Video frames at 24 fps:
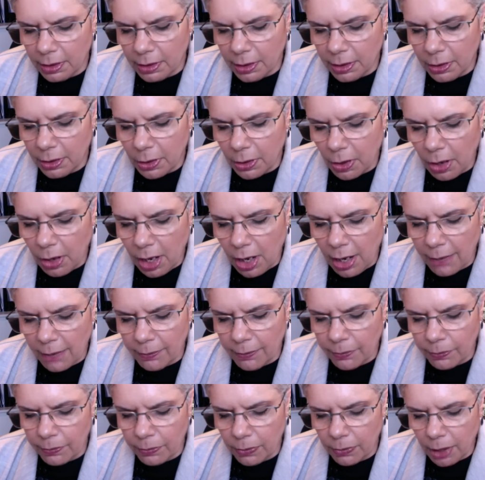You know,
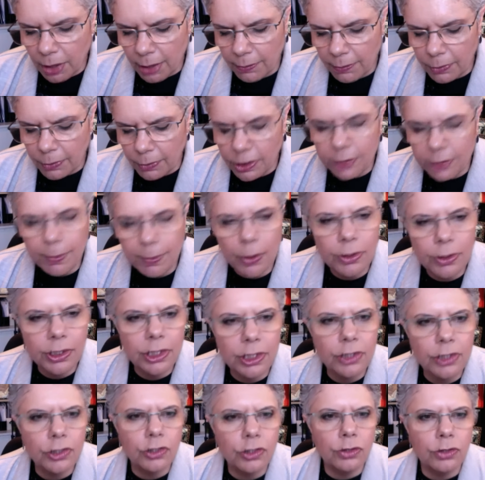I'm
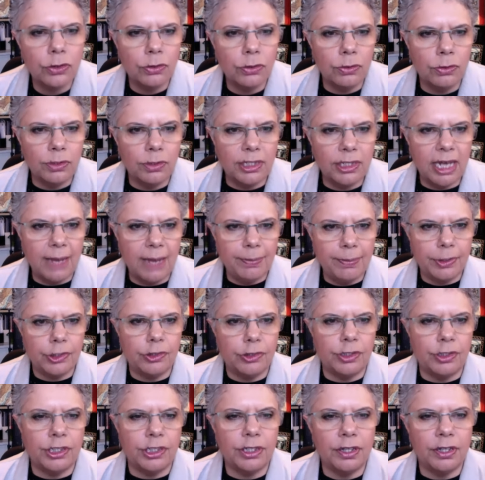responding to
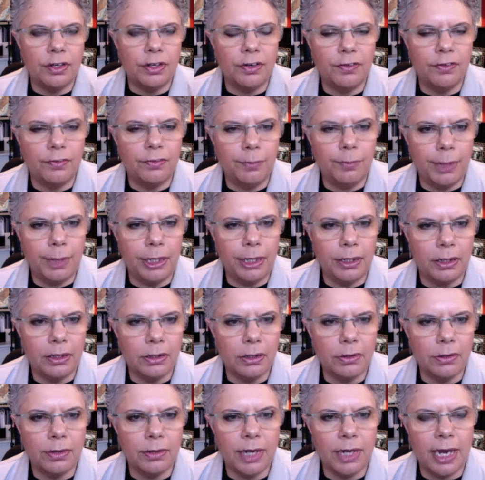tapestries that have been
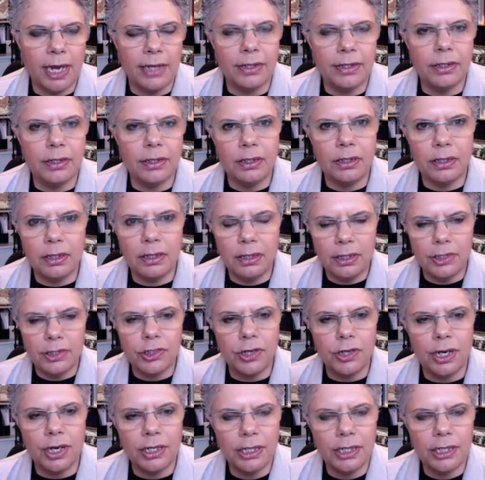created at the
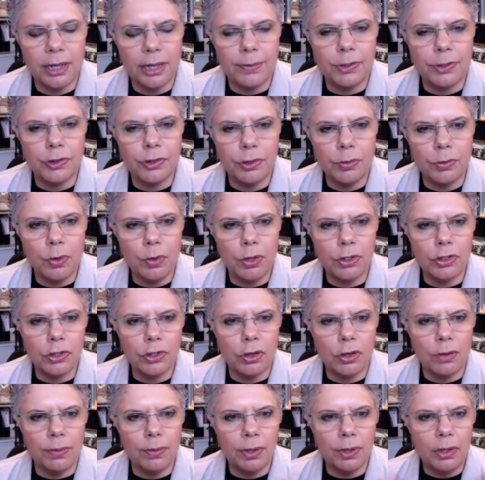Australian Tapestry
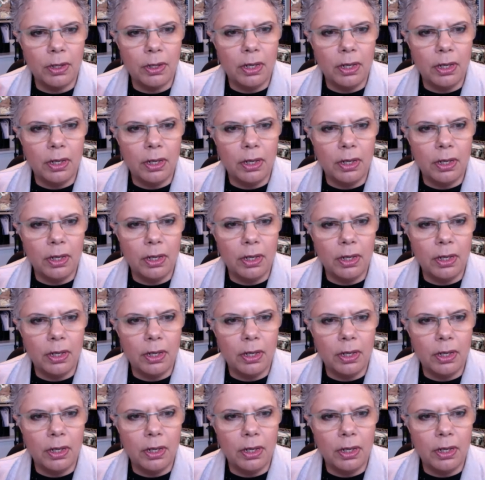Workshop,